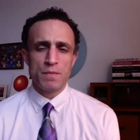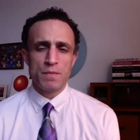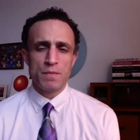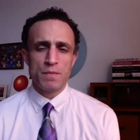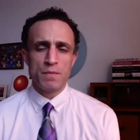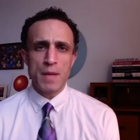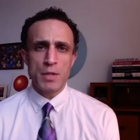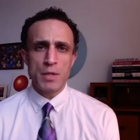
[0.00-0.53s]
you
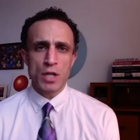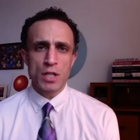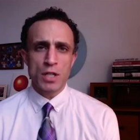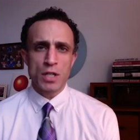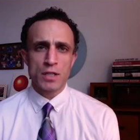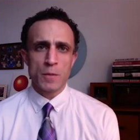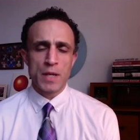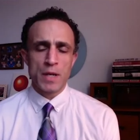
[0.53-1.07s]
could maybe
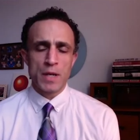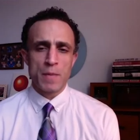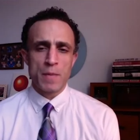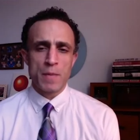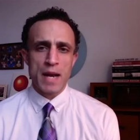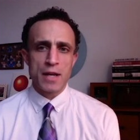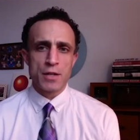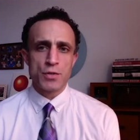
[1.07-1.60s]
talk a little bit
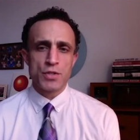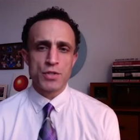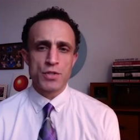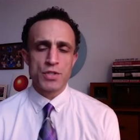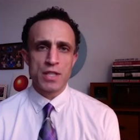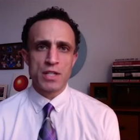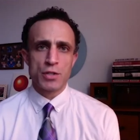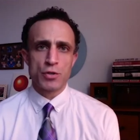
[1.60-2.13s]
about how you
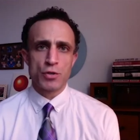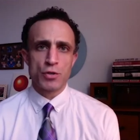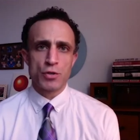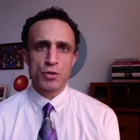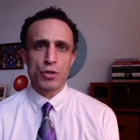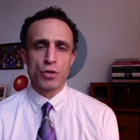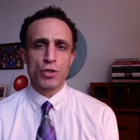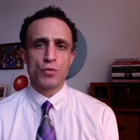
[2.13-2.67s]
see the
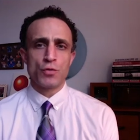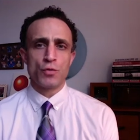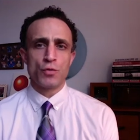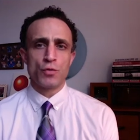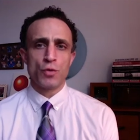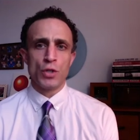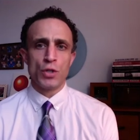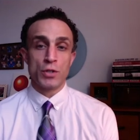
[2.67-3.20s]
district attorney's
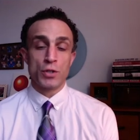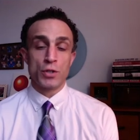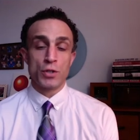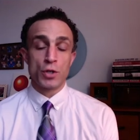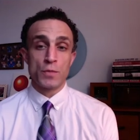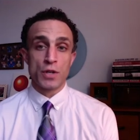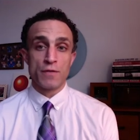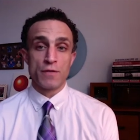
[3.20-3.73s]
role in
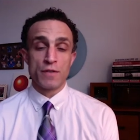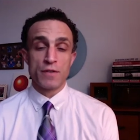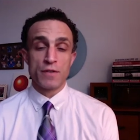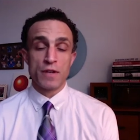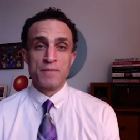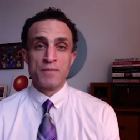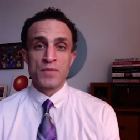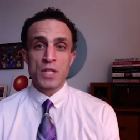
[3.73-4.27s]
terms of
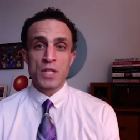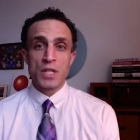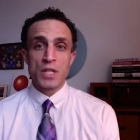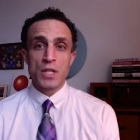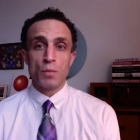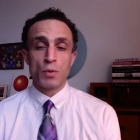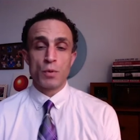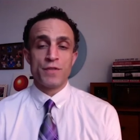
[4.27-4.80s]

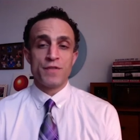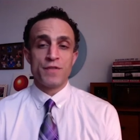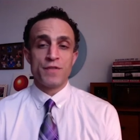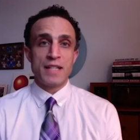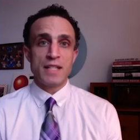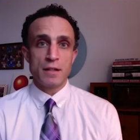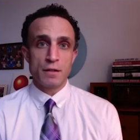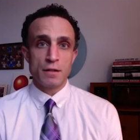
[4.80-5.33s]

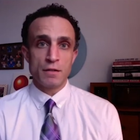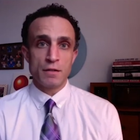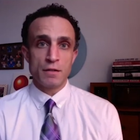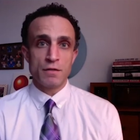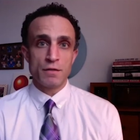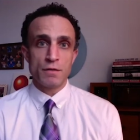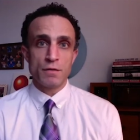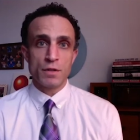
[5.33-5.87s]

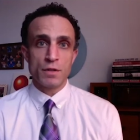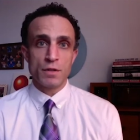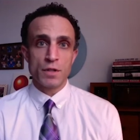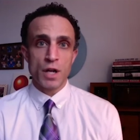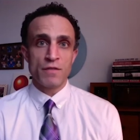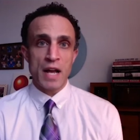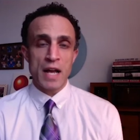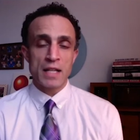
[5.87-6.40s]
preventing
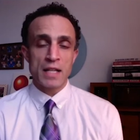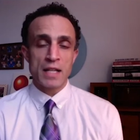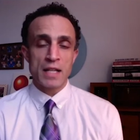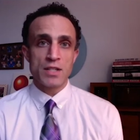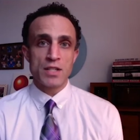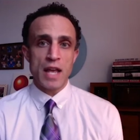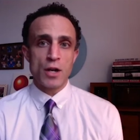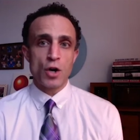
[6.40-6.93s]
gun
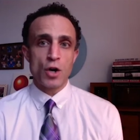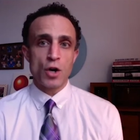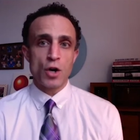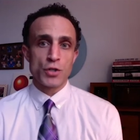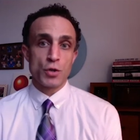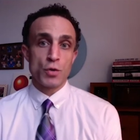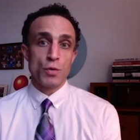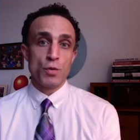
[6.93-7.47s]
violence and
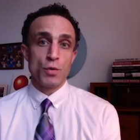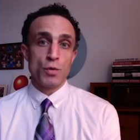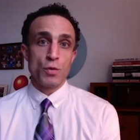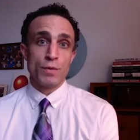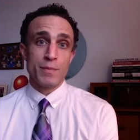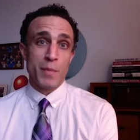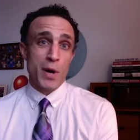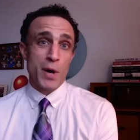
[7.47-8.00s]

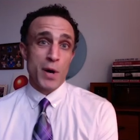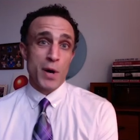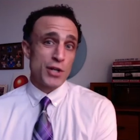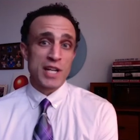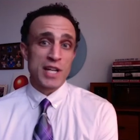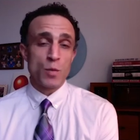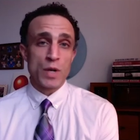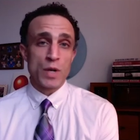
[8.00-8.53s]
also
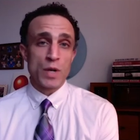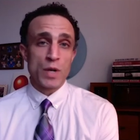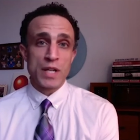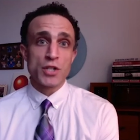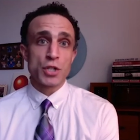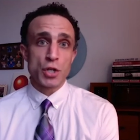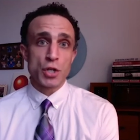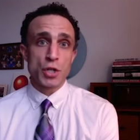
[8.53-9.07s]
punishing it when
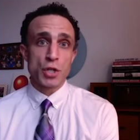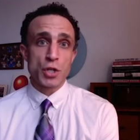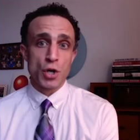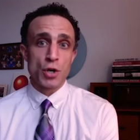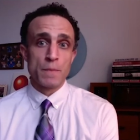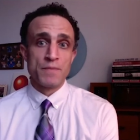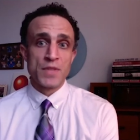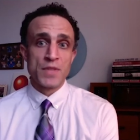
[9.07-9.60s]
it does
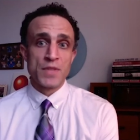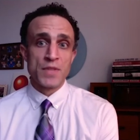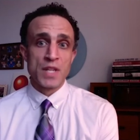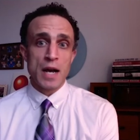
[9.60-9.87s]
occur.